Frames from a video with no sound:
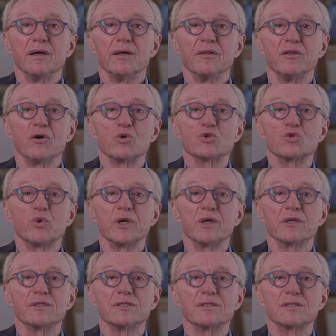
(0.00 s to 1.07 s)
Those
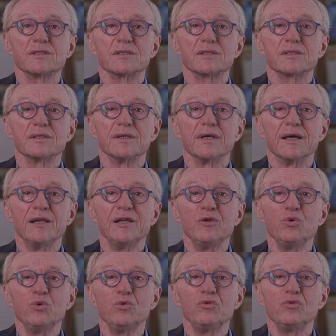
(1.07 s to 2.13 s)
words
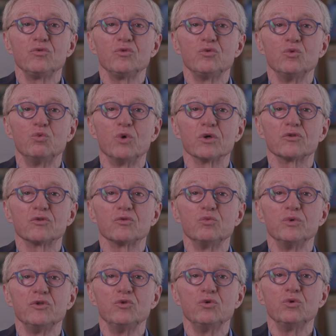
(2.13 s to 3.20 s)
allude to what
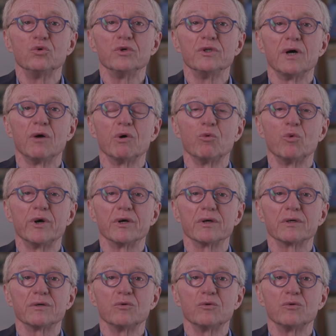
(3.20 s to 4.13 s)
we do in our work.